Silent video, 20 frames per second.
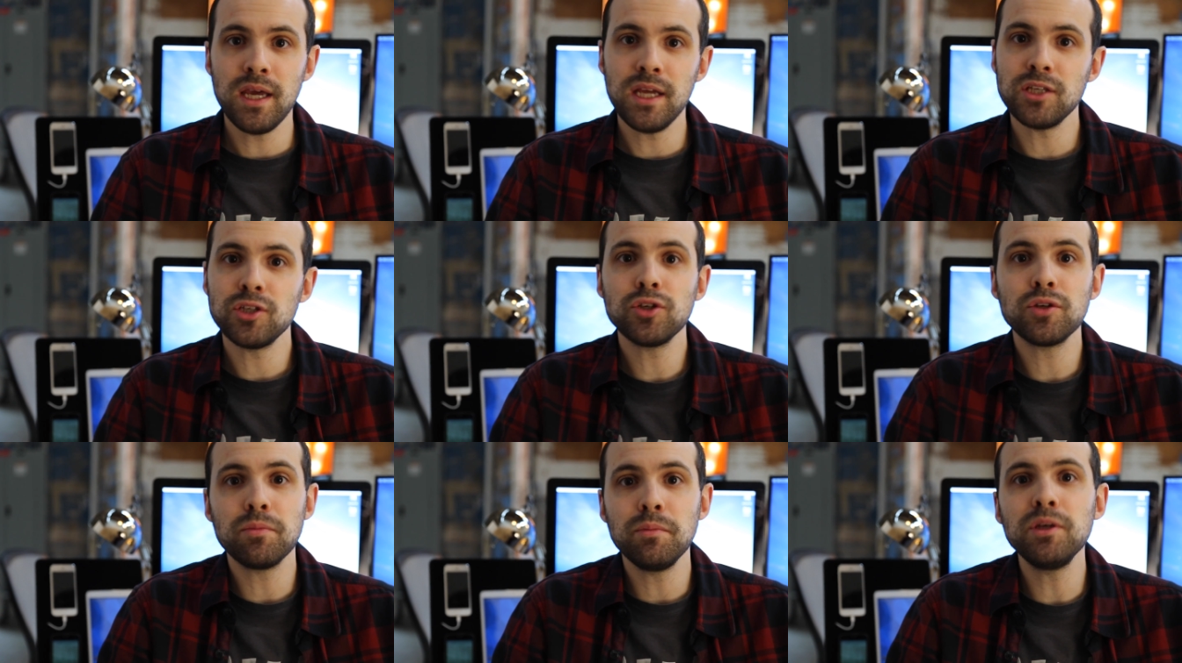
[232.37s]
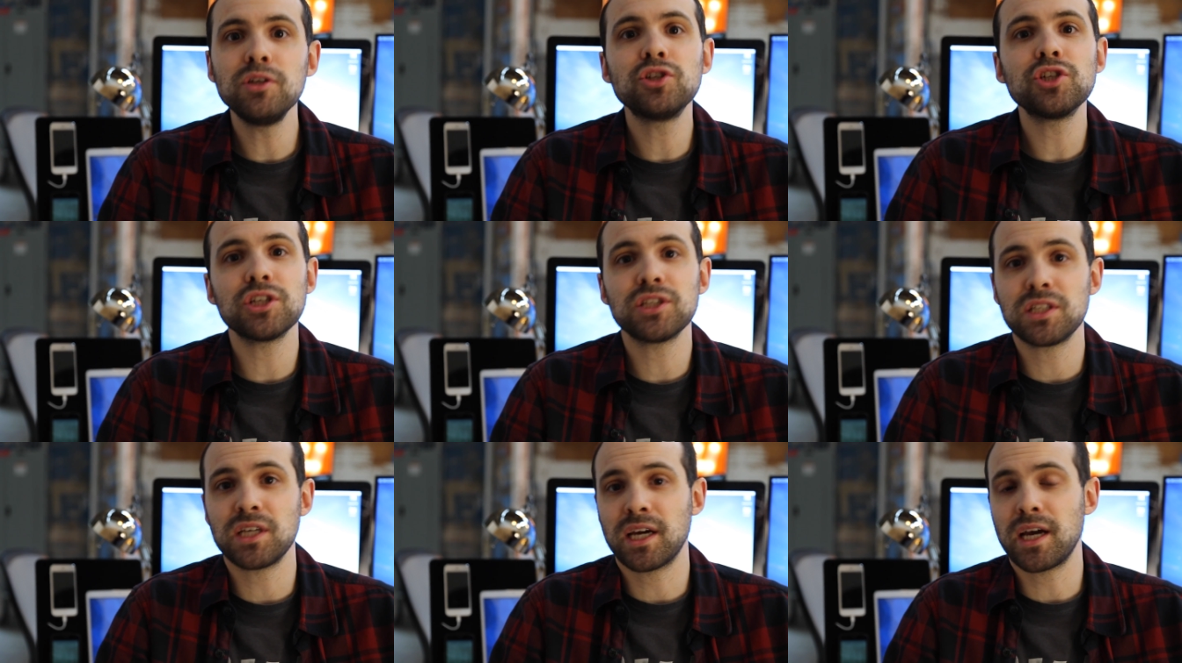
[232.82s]
it took me
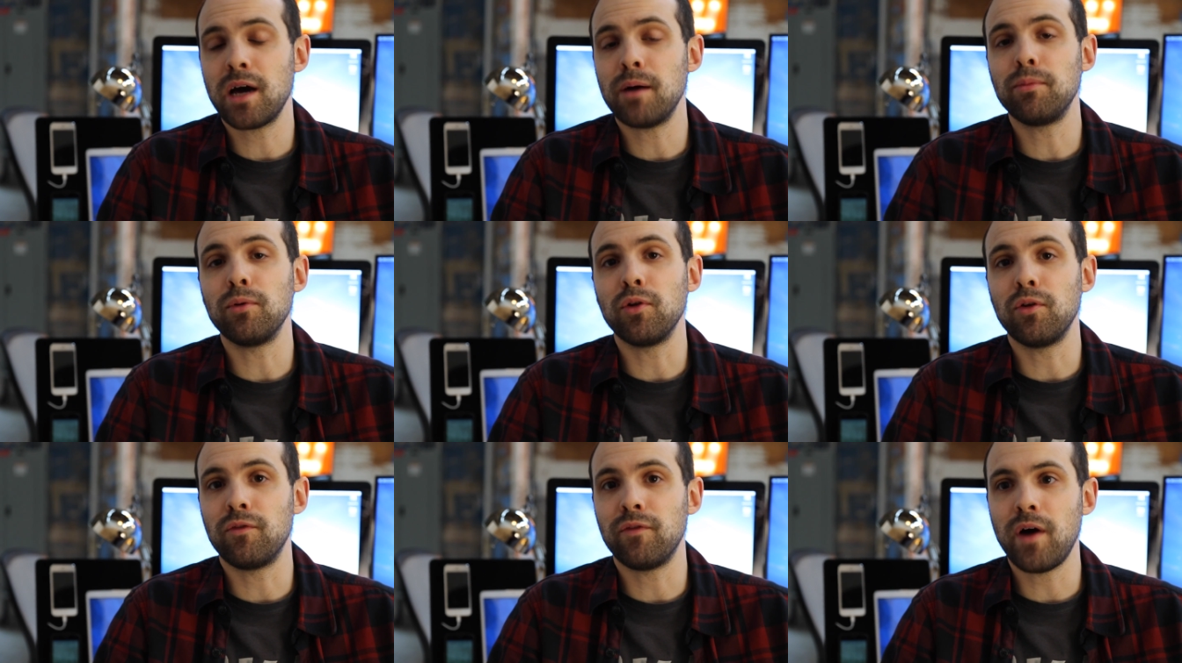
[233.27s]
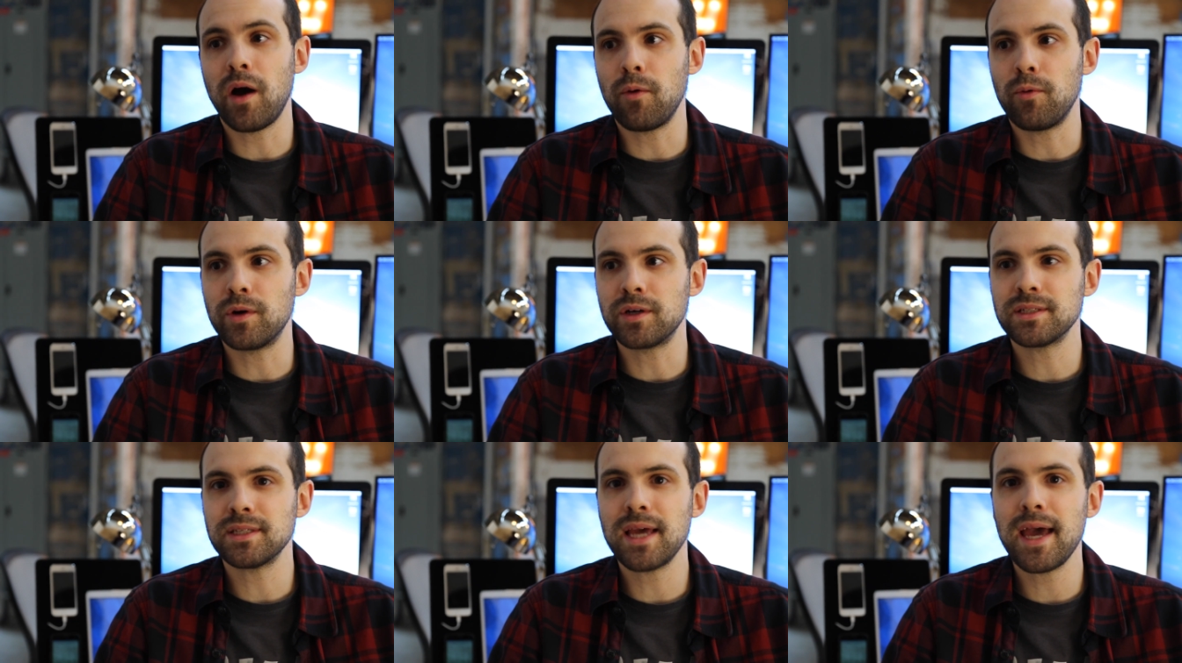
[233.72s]
just a couple of
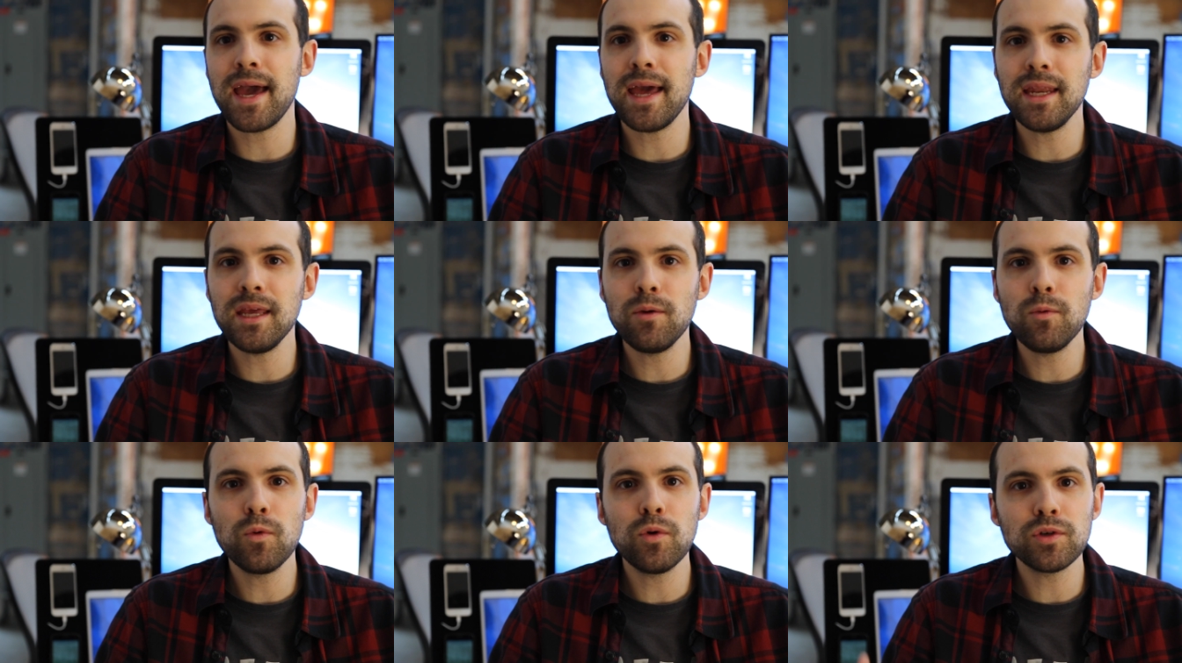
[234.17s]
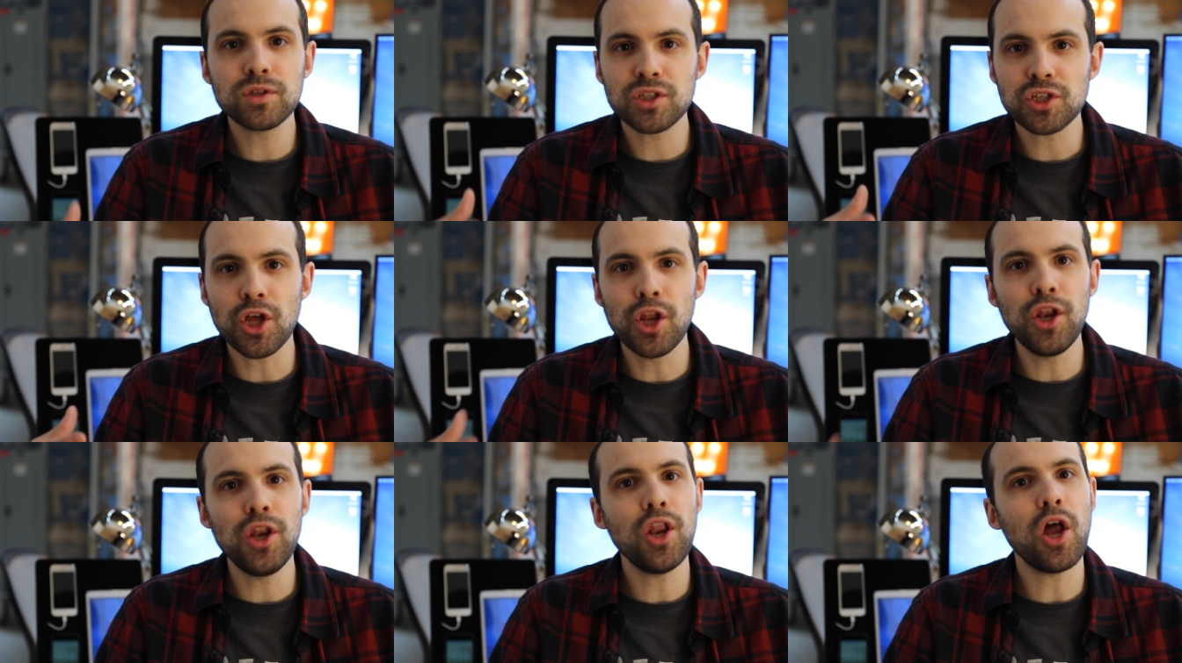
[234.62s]
hours and it
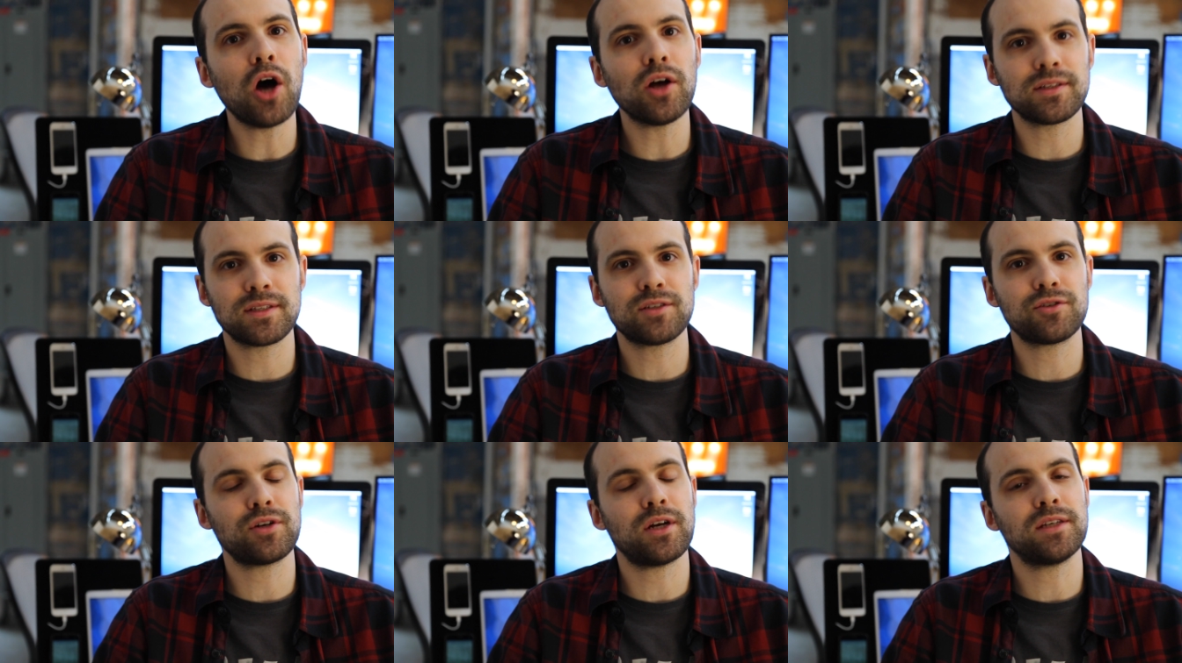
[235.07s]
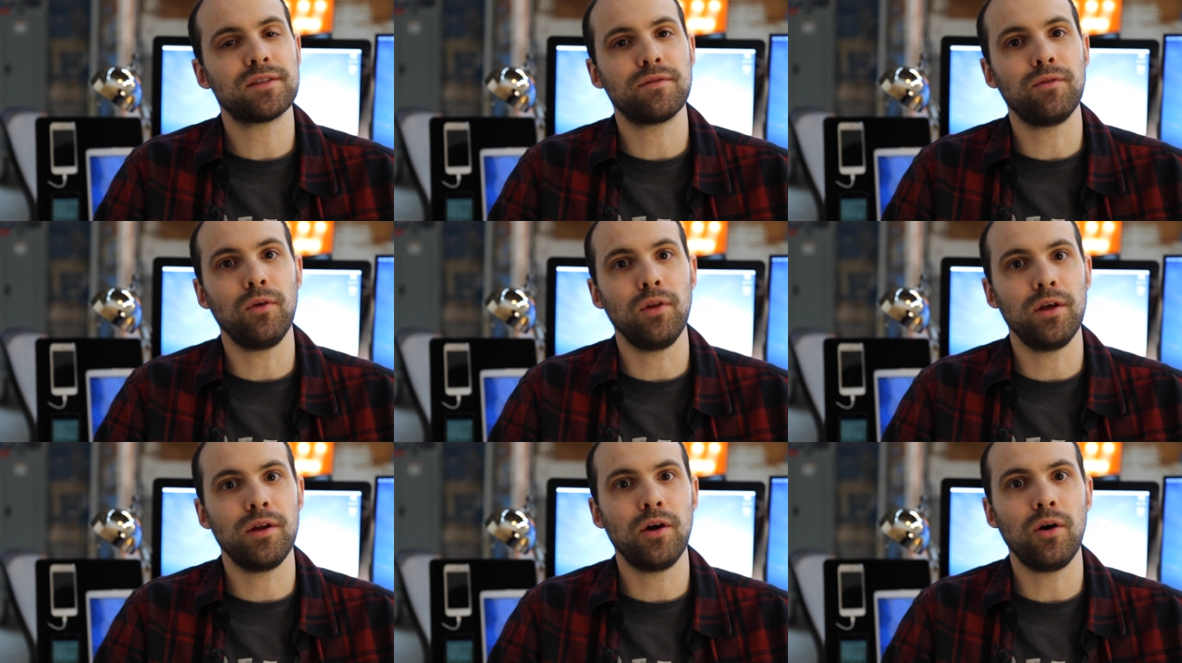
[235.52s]
was not
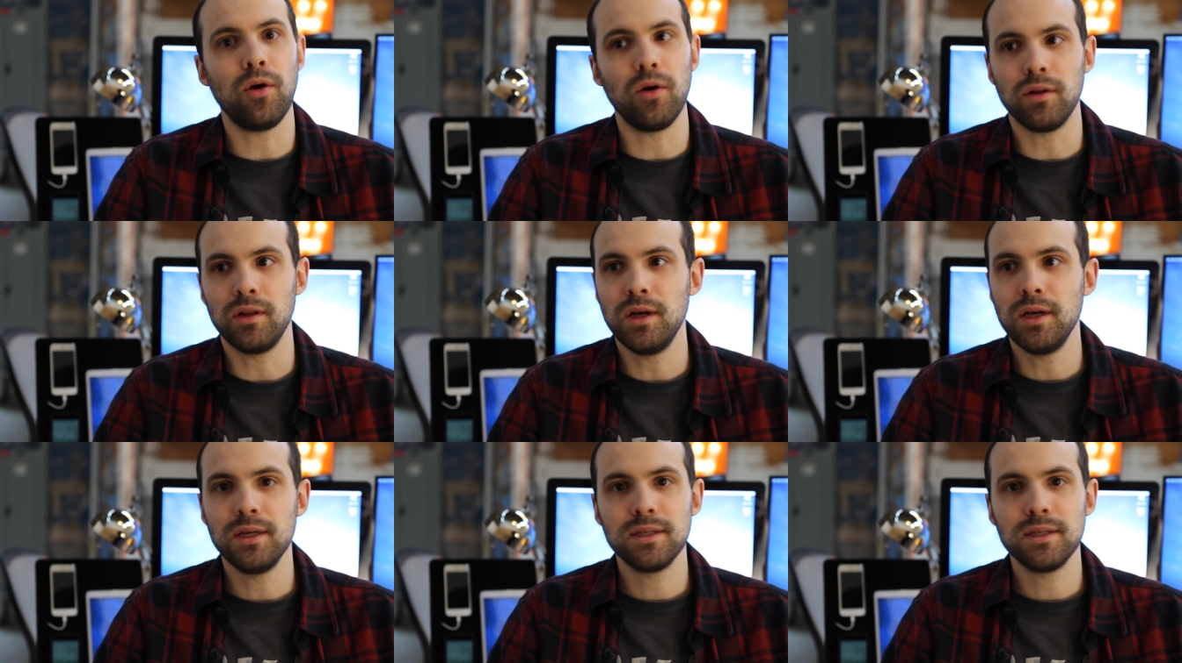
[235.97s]
stressful at all.